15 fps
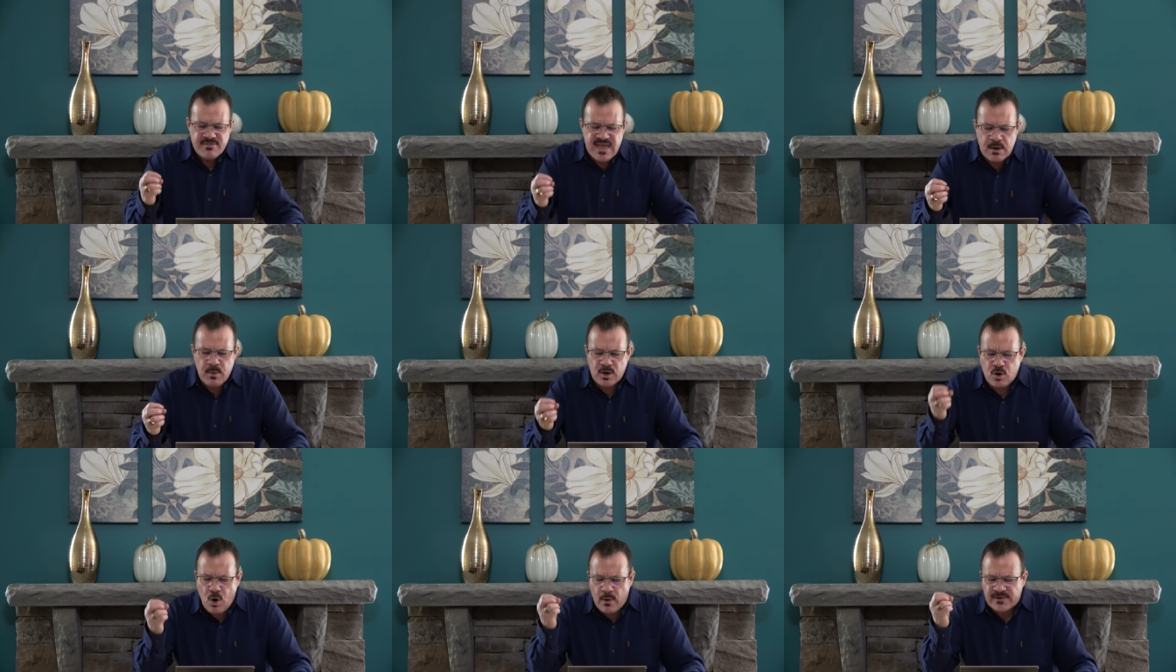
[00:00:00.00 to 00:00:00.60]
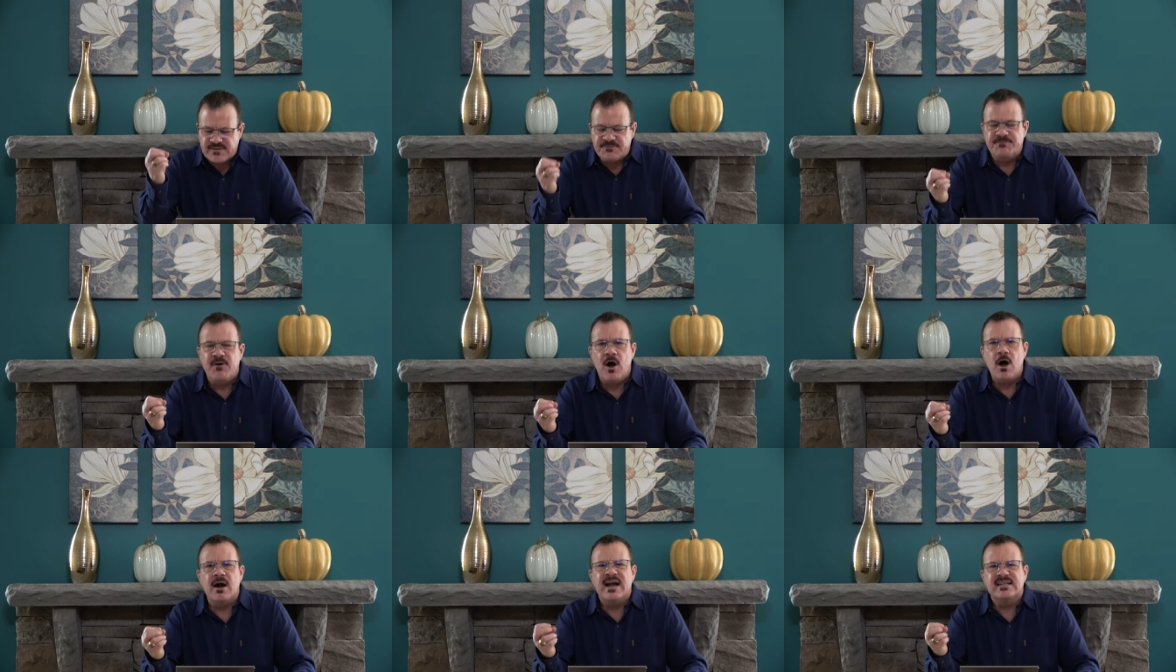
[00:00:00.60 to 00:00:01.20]
they will go as
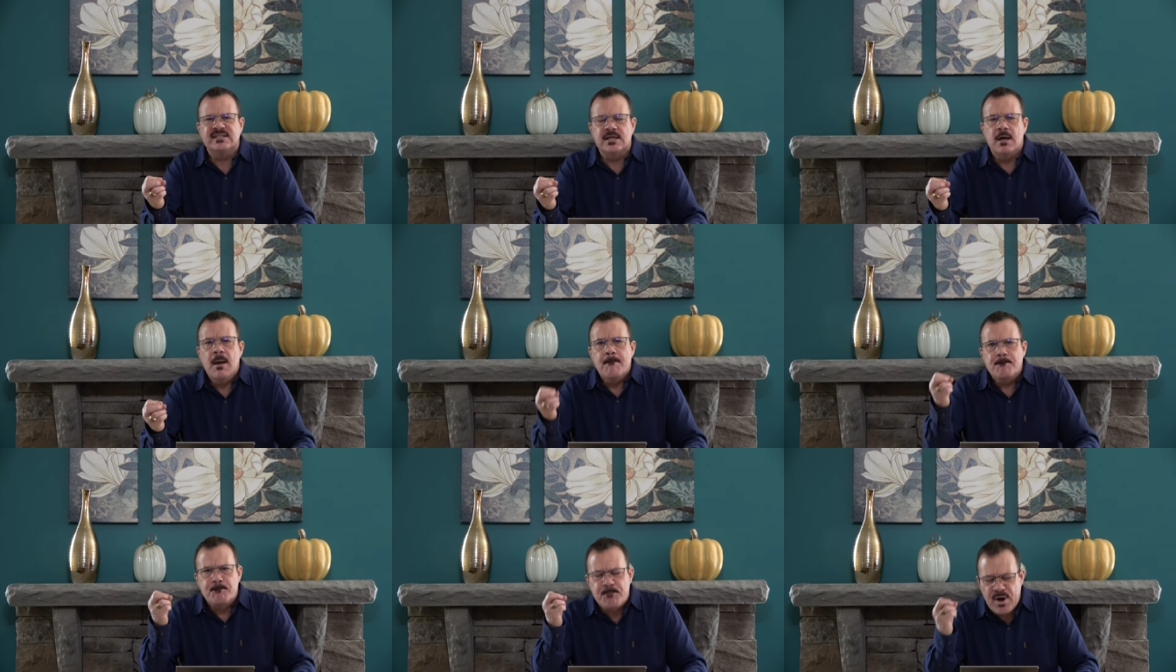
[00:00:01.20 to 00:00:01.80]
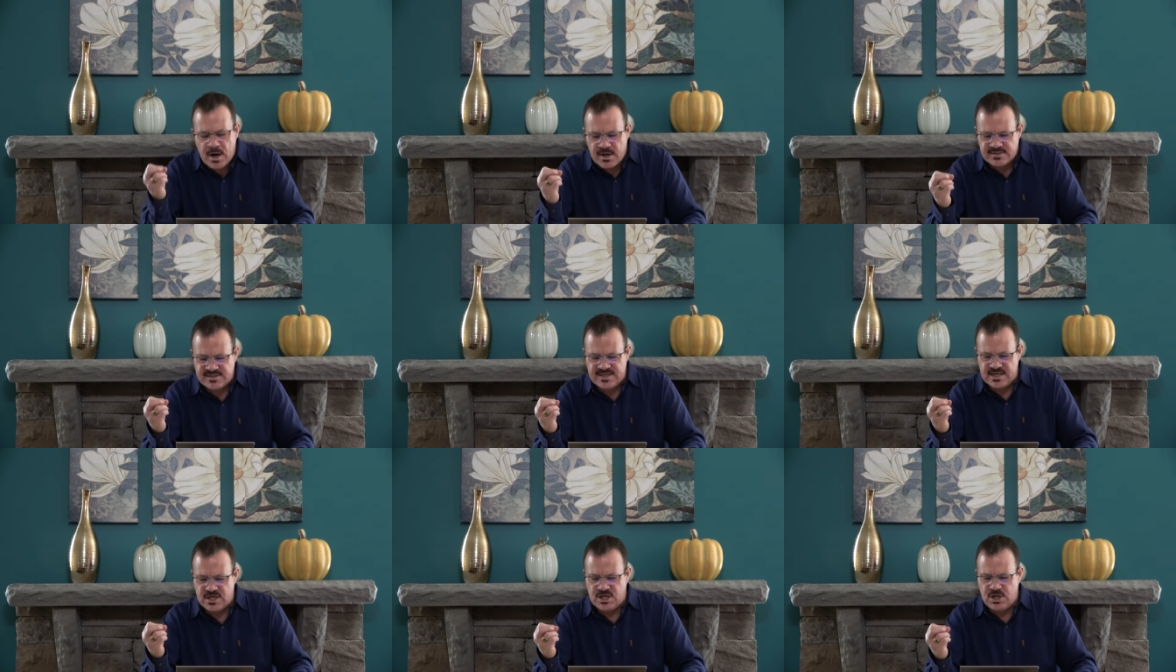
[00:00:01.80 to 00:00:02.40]
far as to
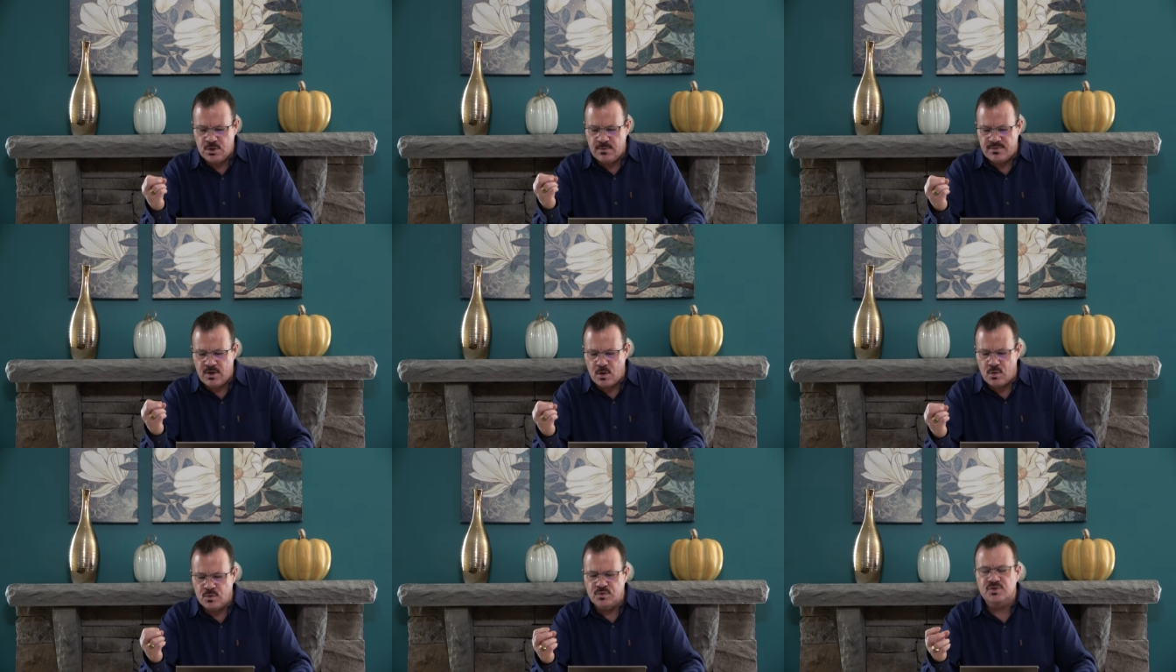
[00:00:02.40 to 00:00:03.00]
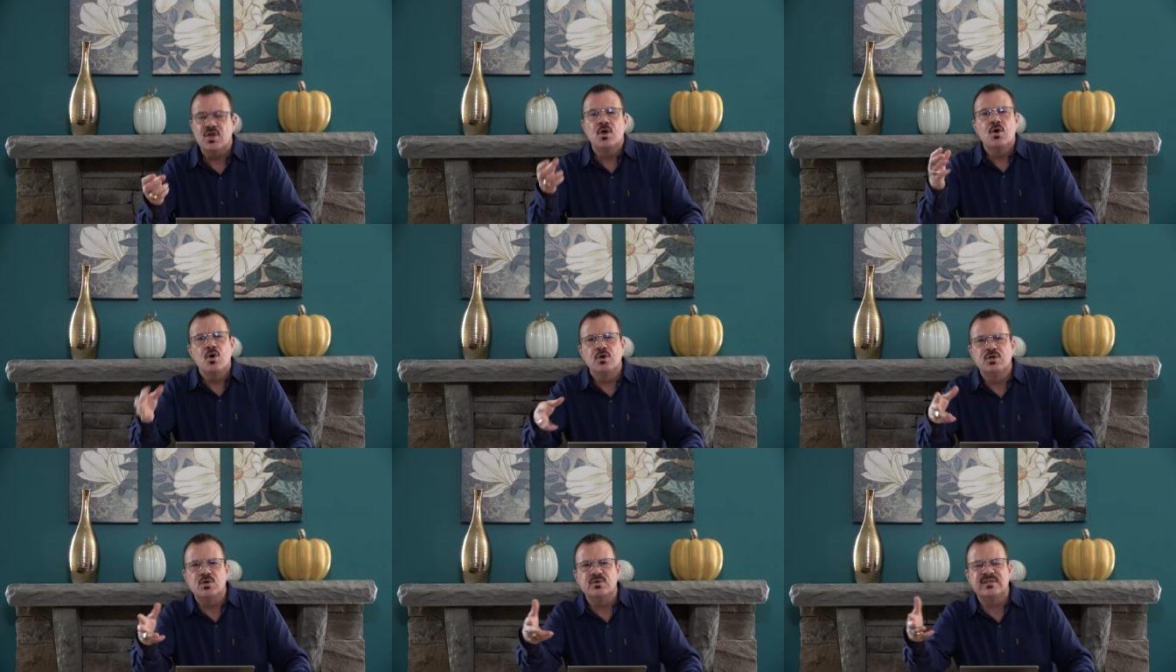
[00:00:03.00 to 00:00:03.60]
persecute those
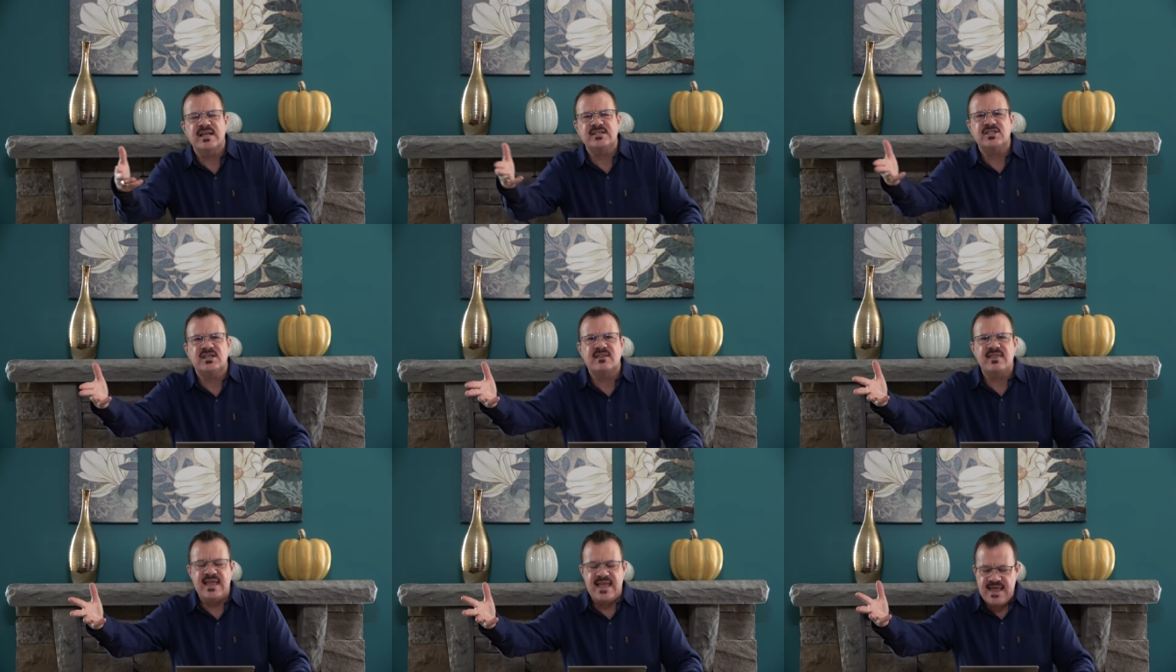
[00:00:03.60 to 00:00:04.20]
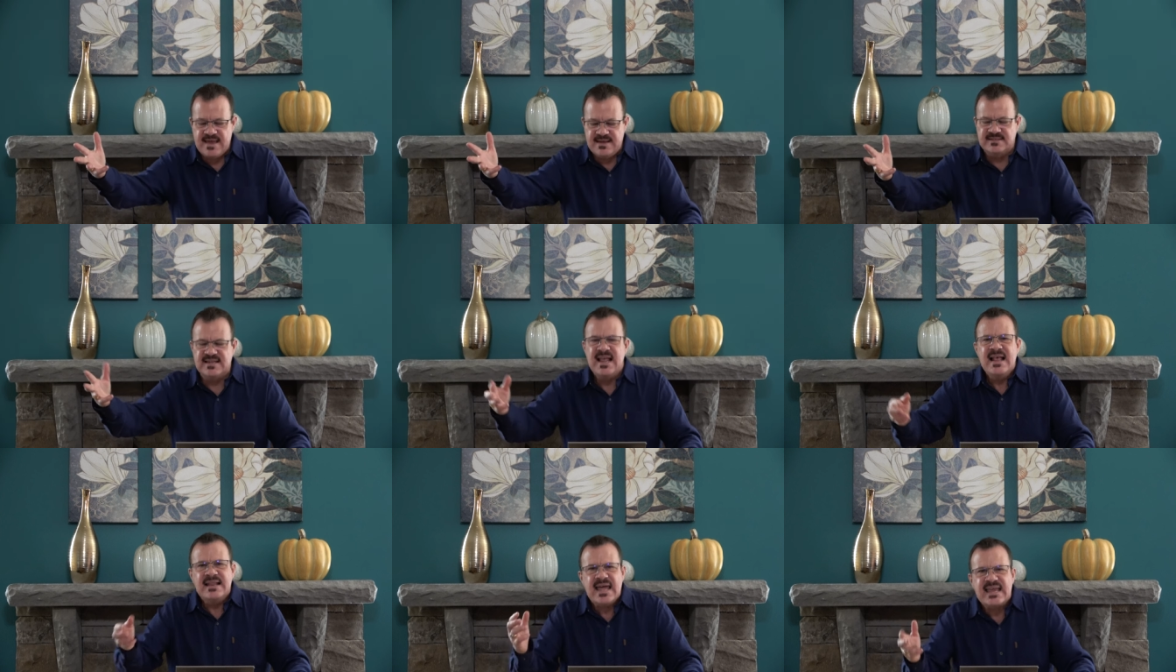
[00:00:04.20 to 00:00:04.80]
who do such
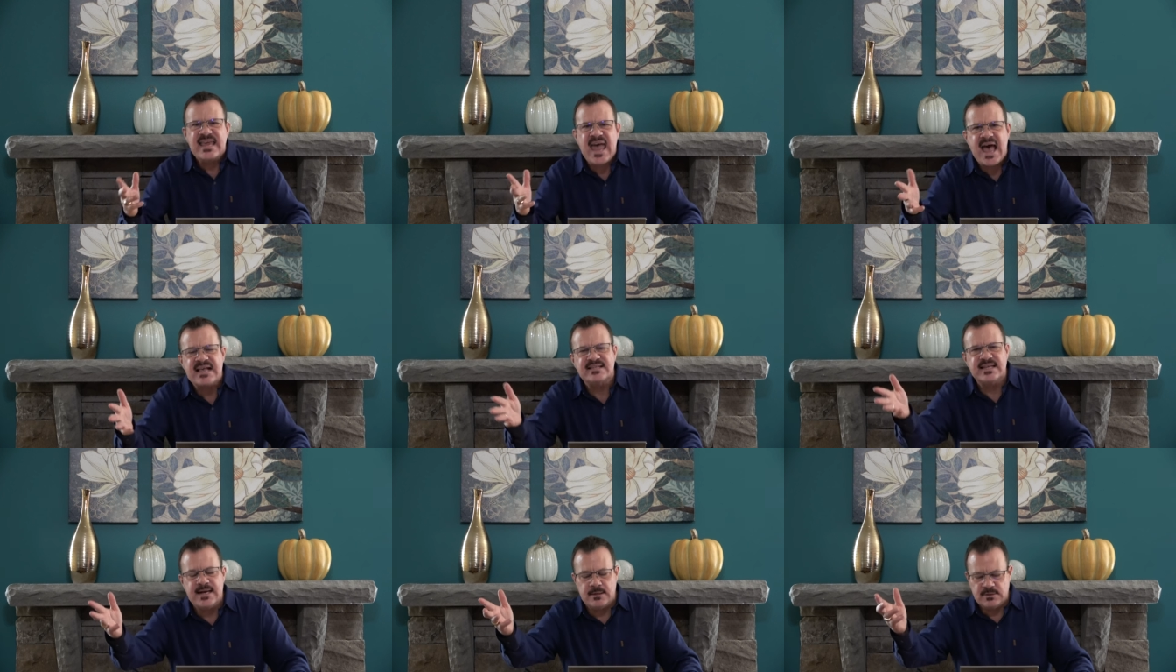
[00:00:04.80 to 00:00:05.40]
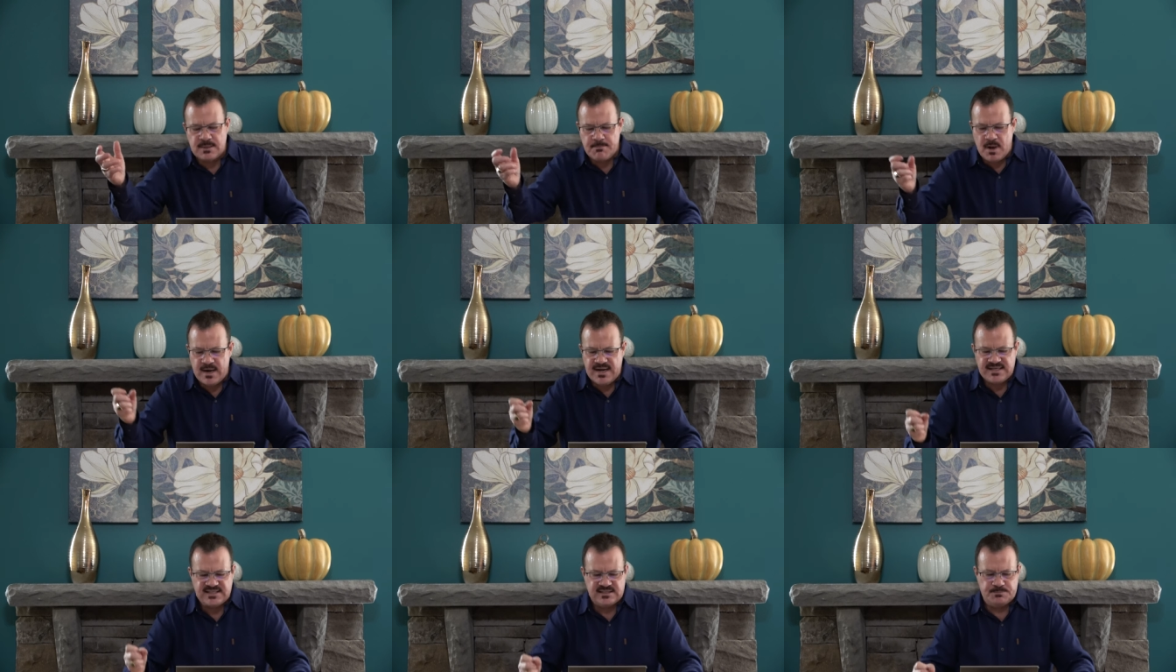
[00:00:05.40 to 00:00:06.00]
things, like casting out
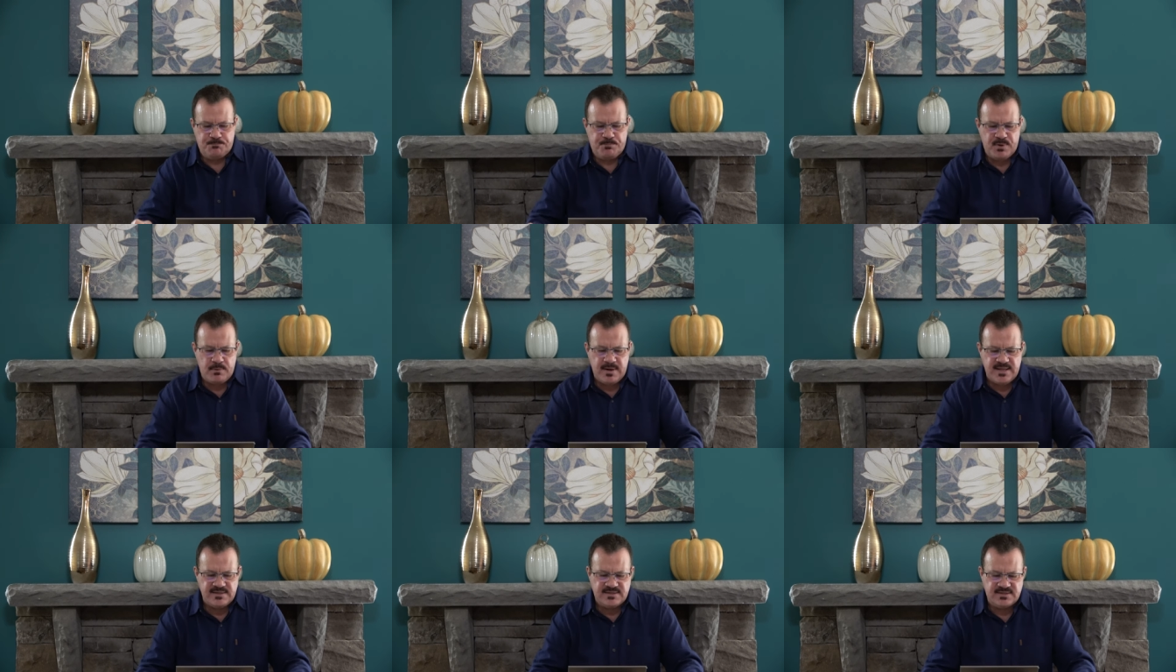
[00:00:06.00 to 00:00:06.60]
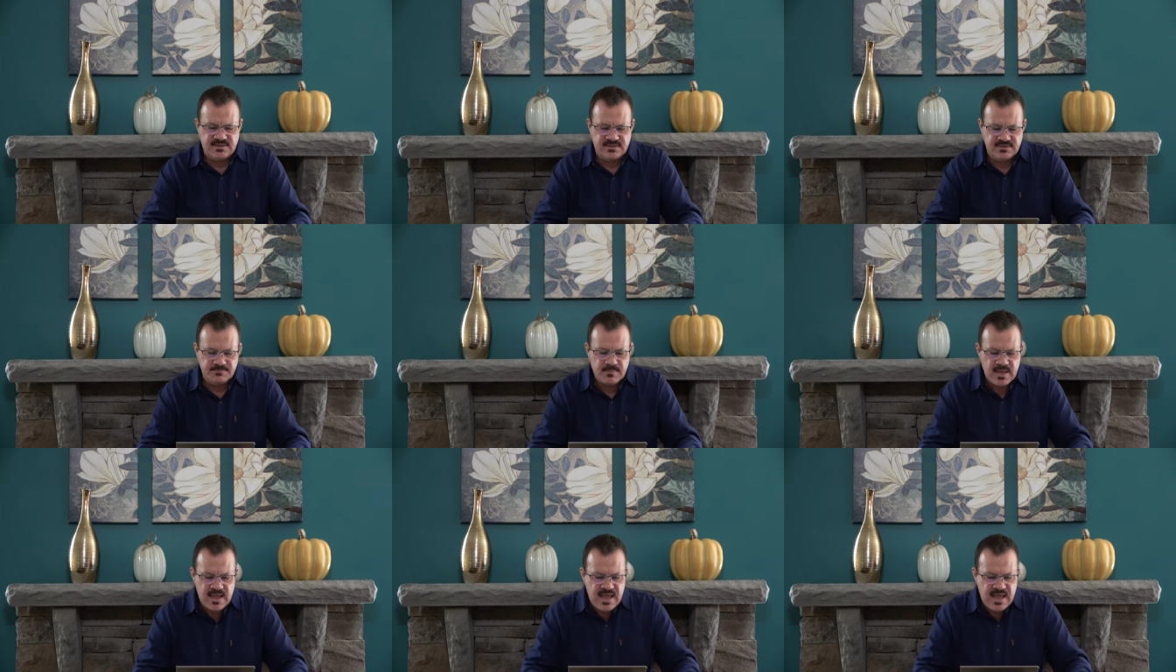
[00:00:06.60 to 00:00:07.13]
demonic spirits.